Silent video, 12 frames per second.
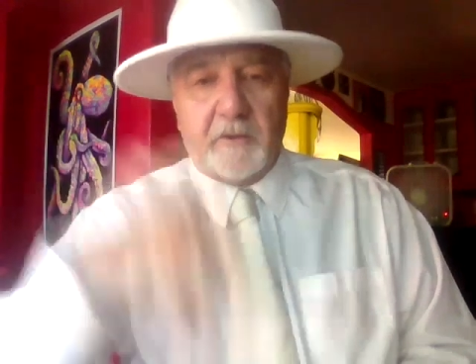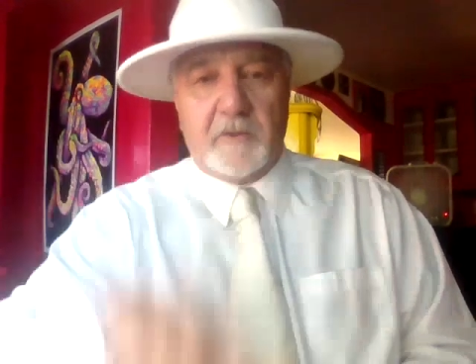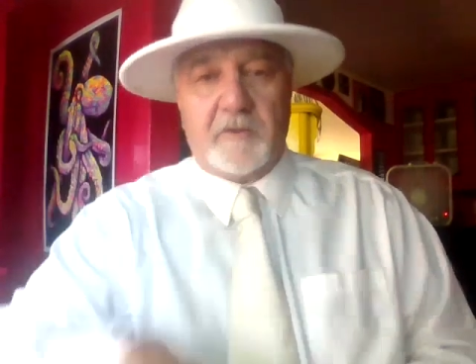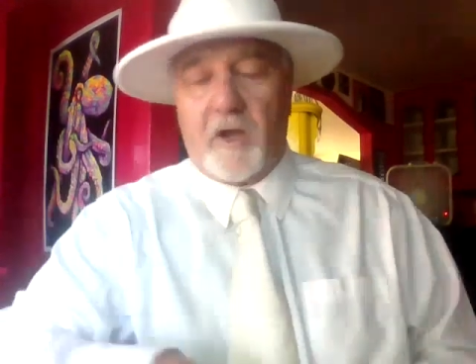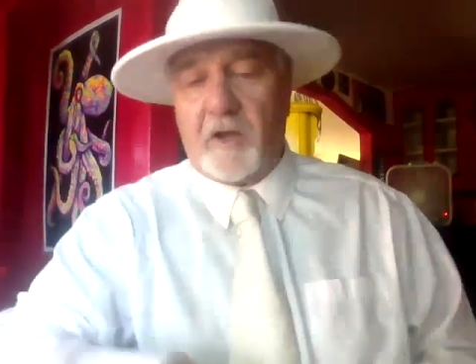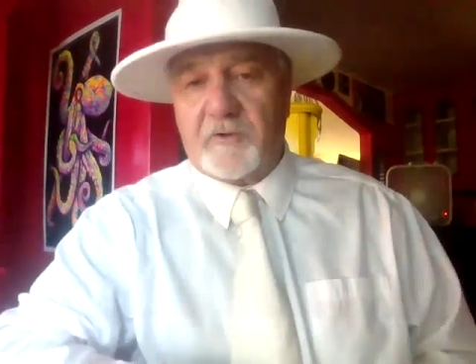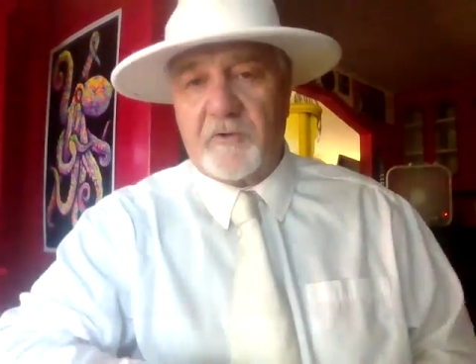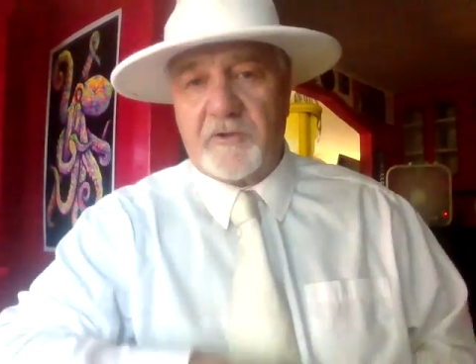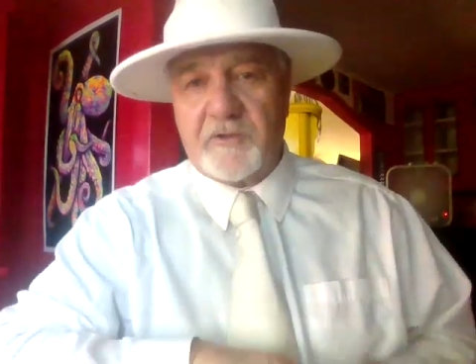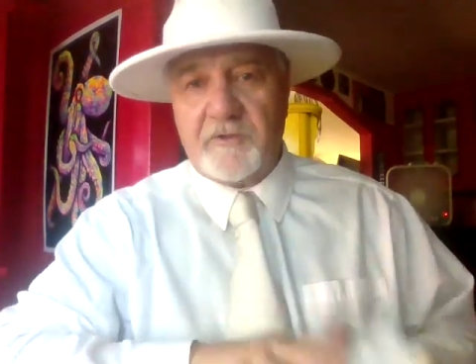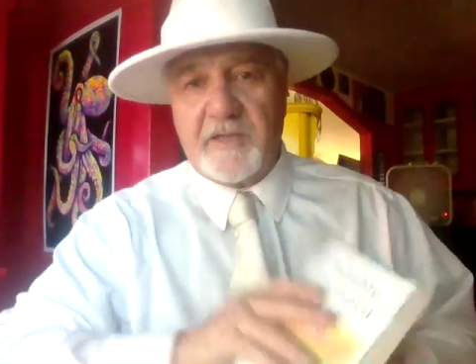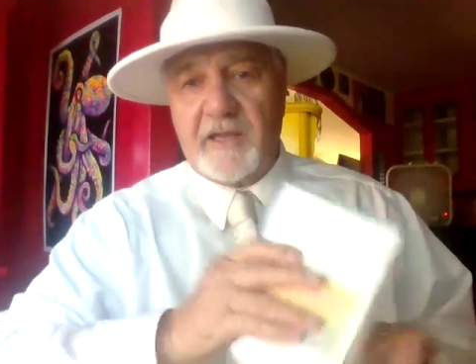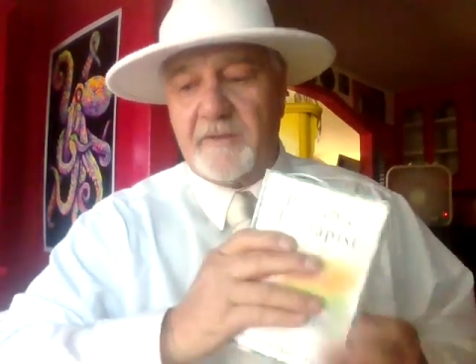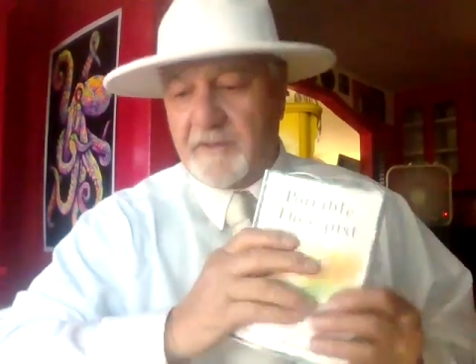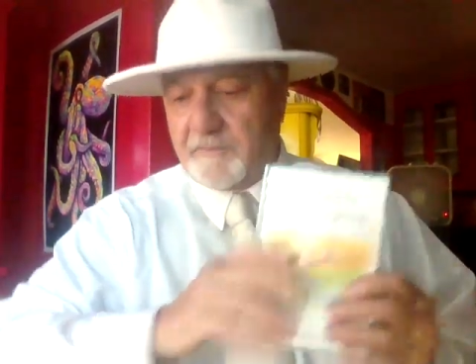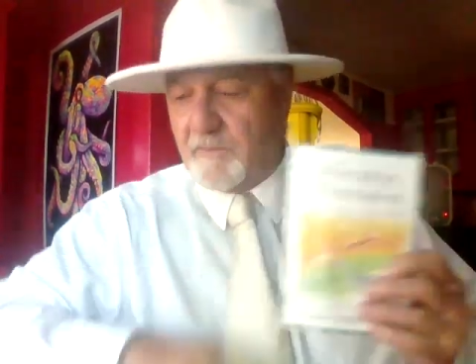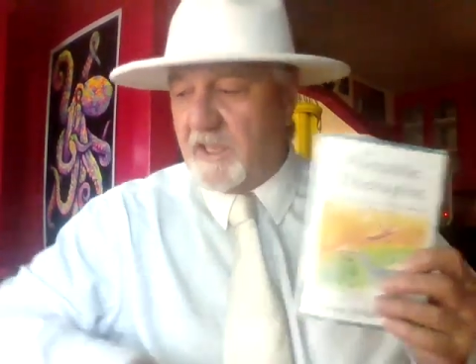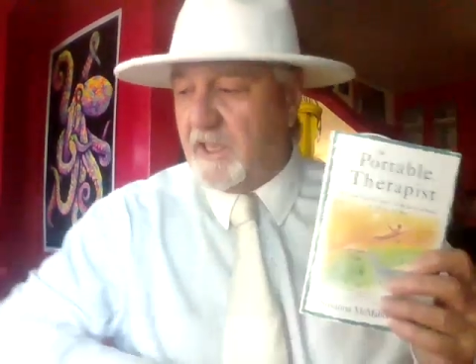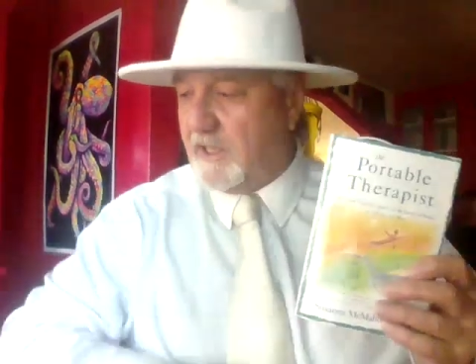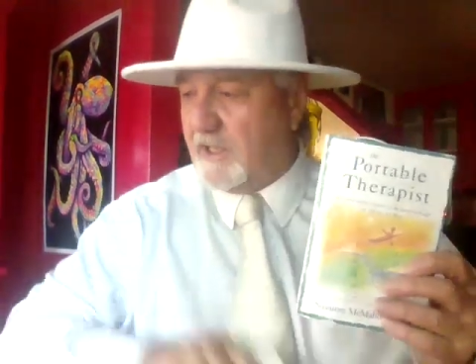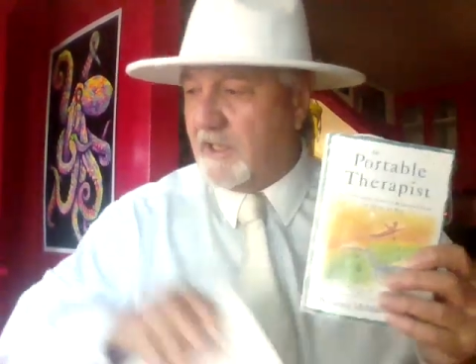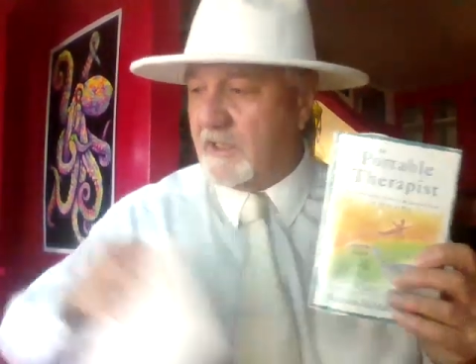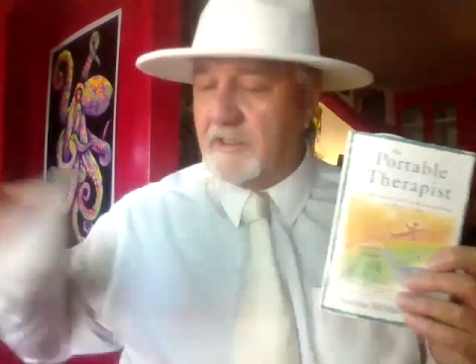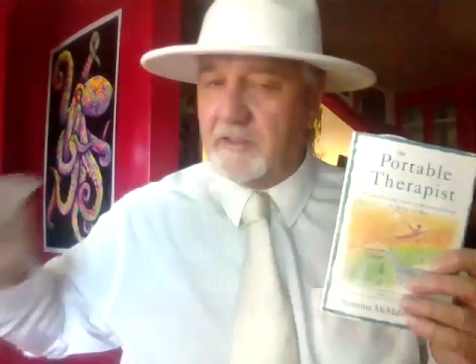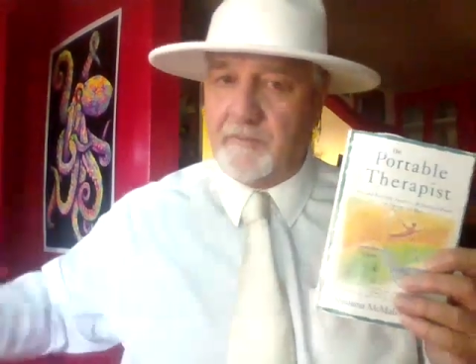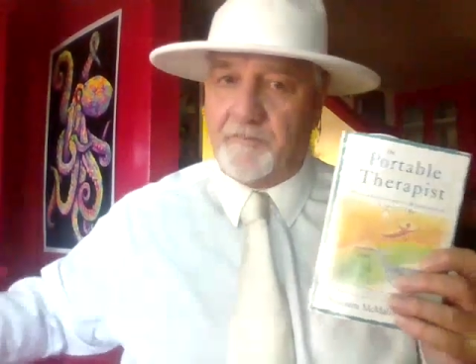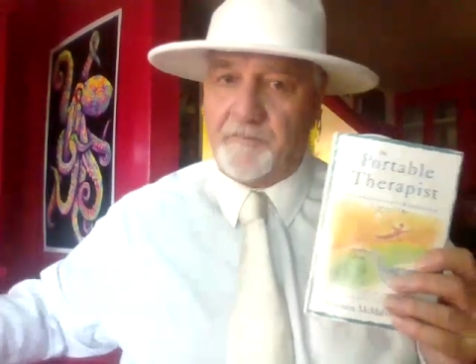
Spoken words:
Dr. Susanna McMahon,